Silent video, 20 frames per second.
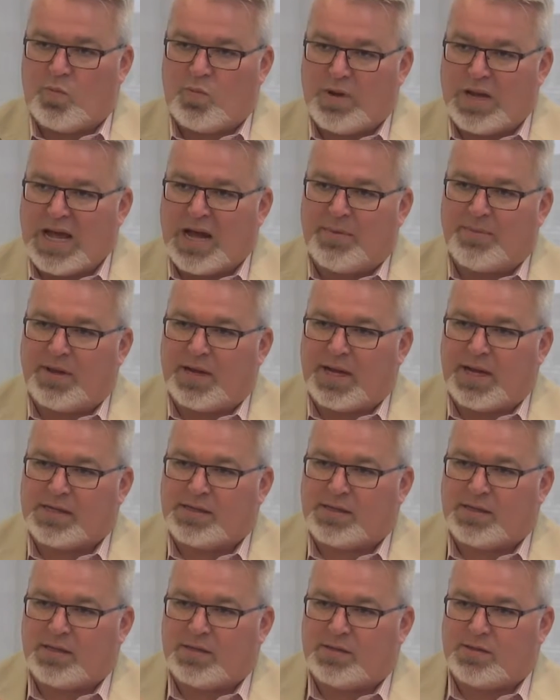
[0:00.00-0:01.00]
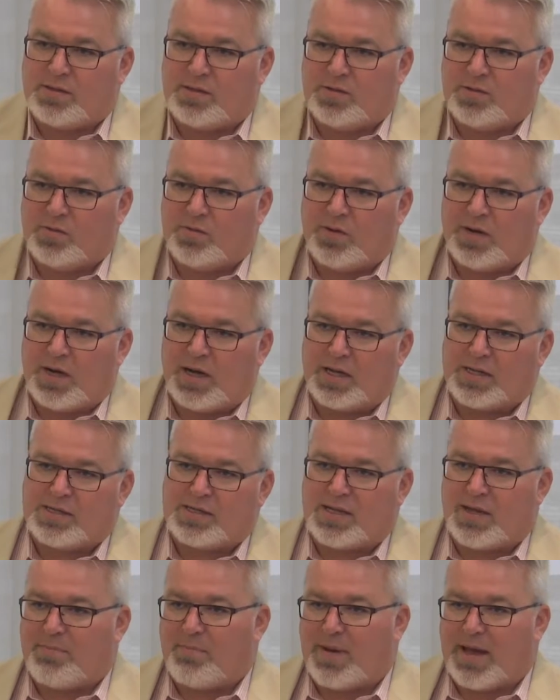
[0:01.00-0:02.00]
Now I'm going to ask you to
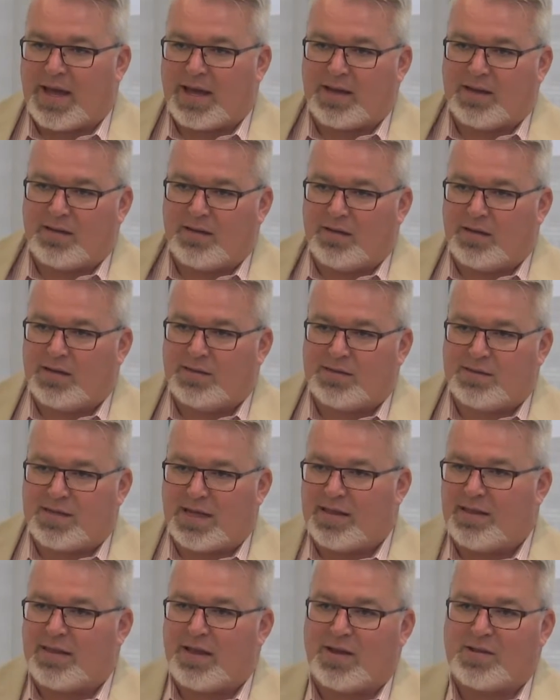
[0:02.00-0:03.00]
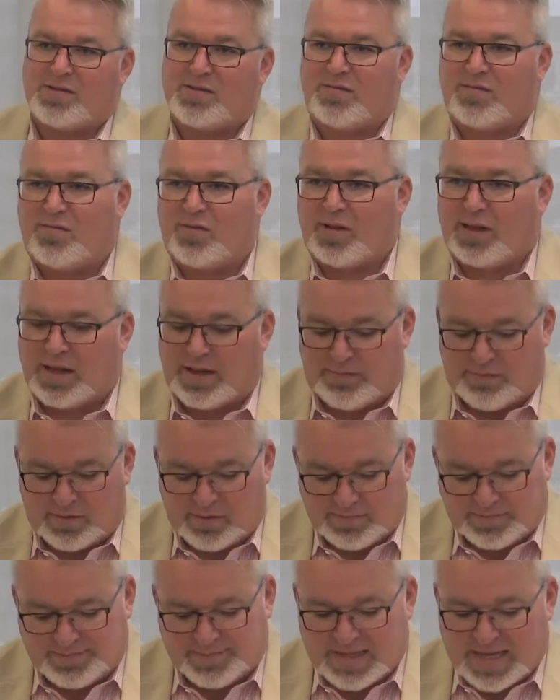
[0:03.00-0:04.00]
step back and look 10,000-foot level.